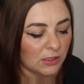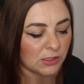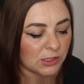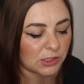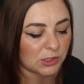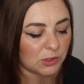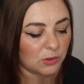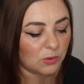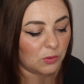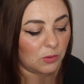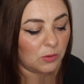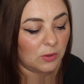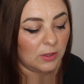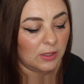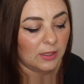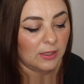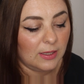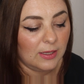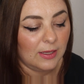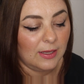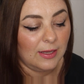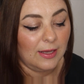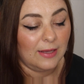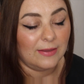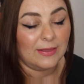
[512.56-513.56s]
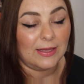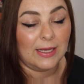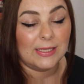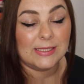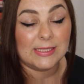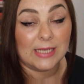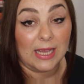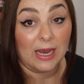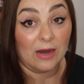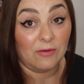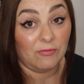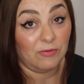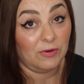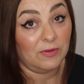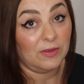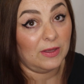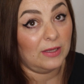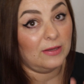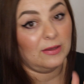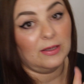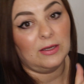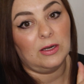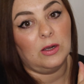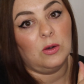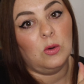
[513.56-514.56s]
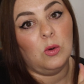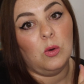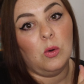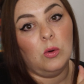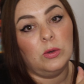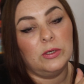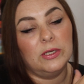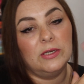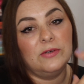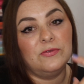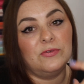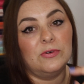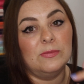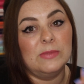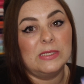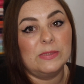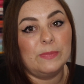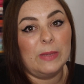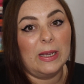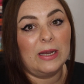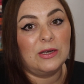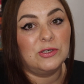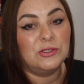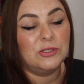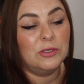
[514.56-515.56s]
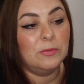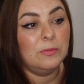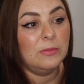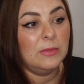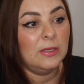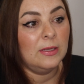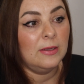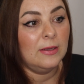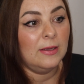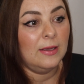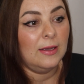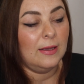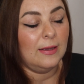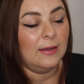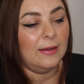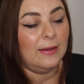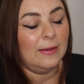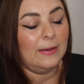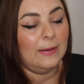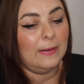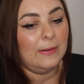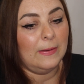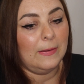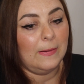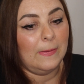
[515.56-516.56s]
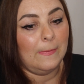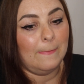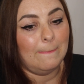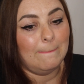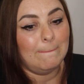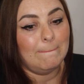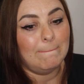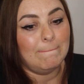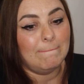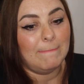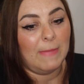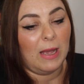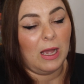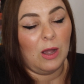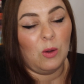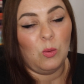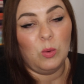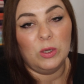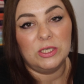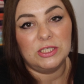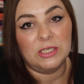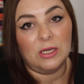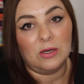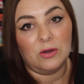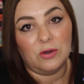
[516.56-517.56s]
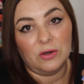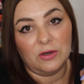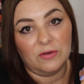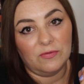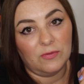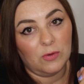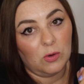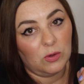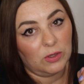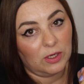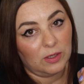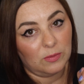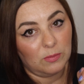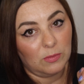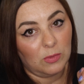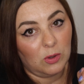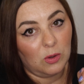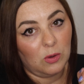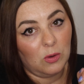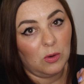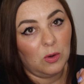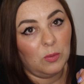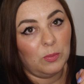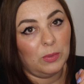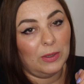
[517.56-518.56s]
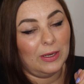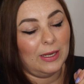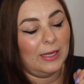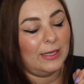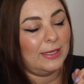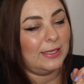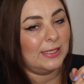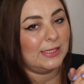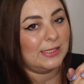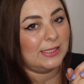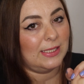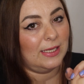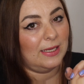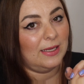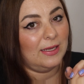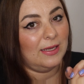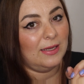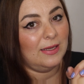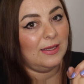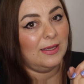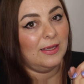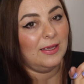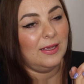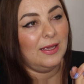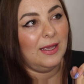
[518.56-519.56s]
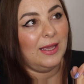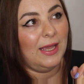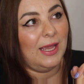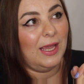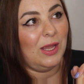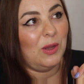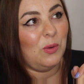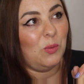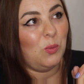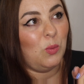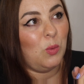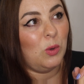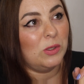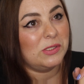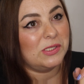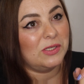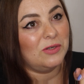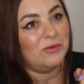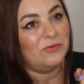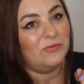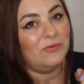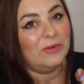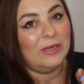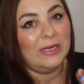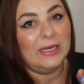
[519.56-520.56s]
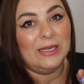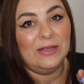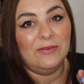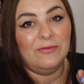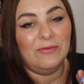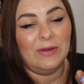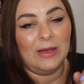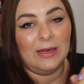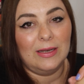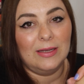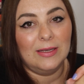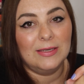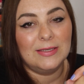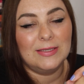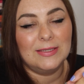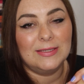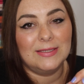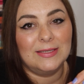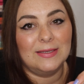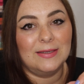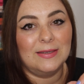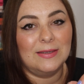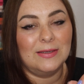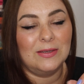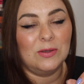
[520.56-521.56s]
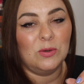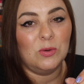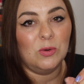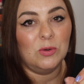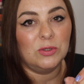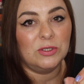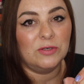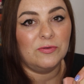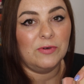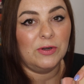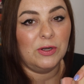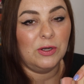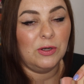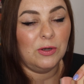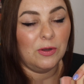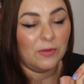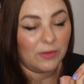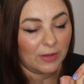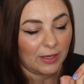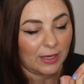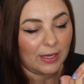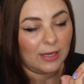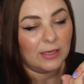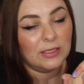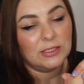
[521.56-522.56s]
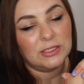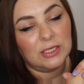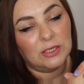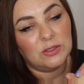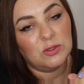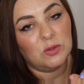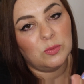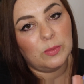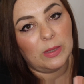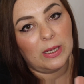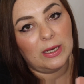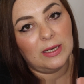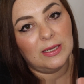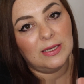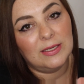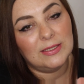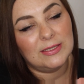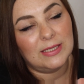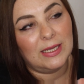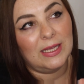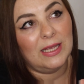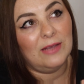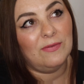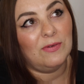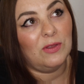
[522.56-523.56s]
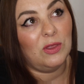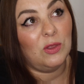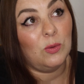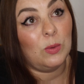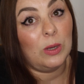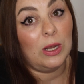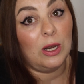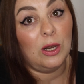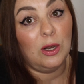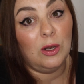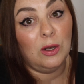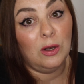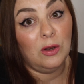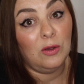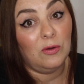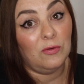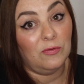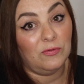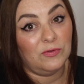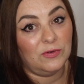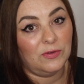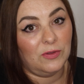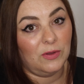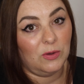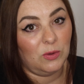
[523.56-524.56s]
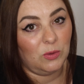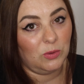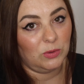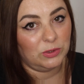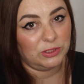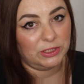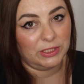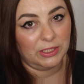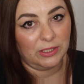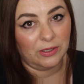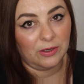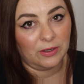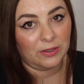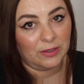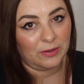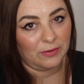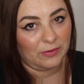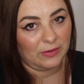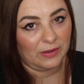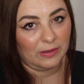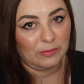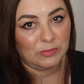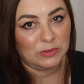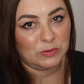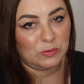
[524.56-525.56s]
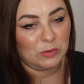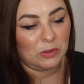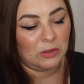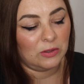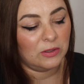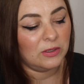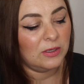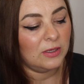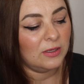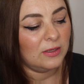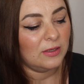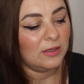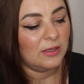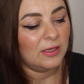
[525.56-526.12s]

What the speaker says: So that's everything that I ordered from Spectrum. I wish I could have ordered more, but like I say, it wasn't really valid to order another eyeshadow palette, even though I loved the Oceana themed one.